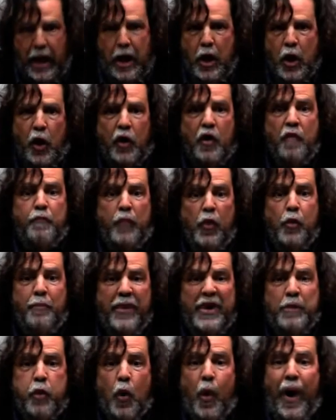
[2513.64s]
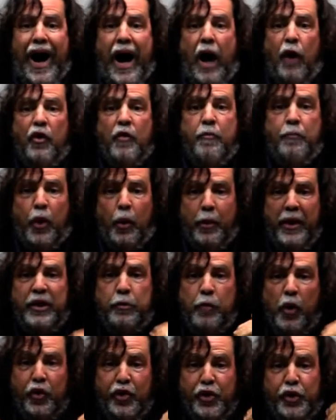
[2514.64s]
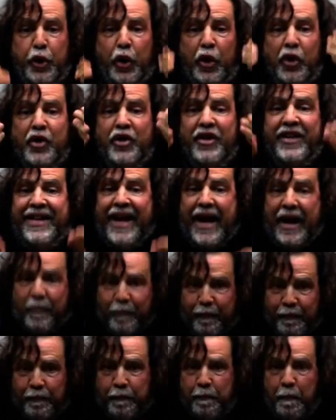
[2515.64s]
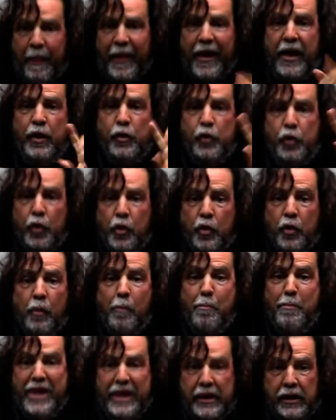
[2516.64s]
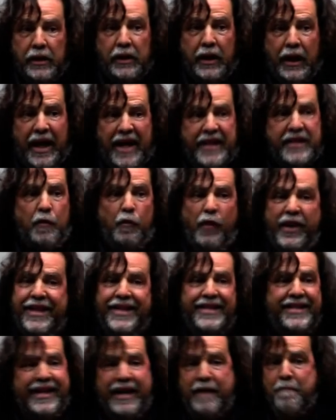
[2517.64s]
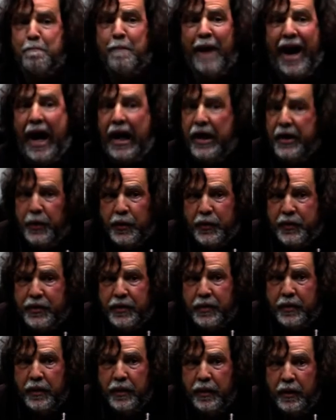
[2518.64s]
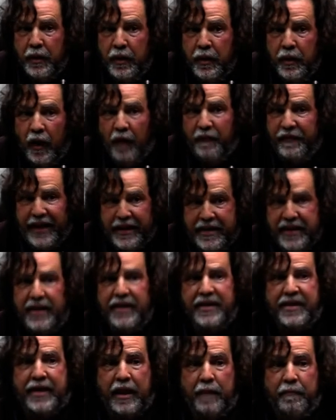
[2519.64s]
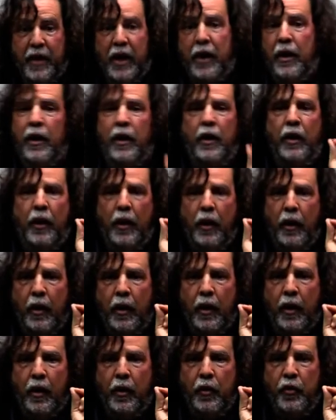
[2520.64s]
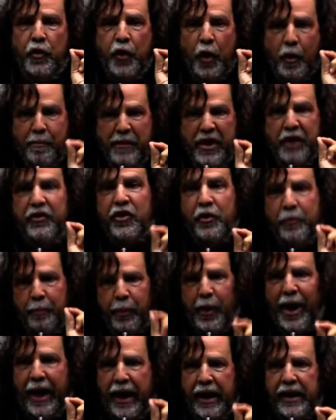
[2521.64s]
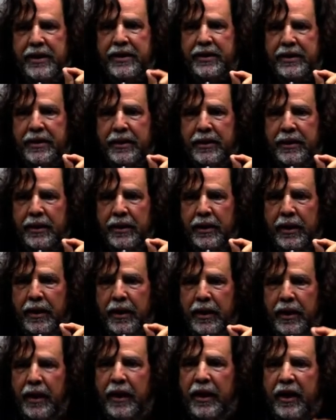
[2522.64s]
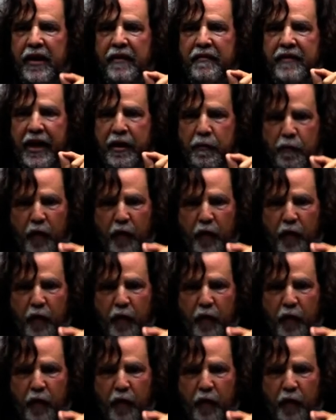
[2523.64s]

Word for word: a lot of poor people out of poverty will turn them into middle classes with the same values of the system, don't be surprised if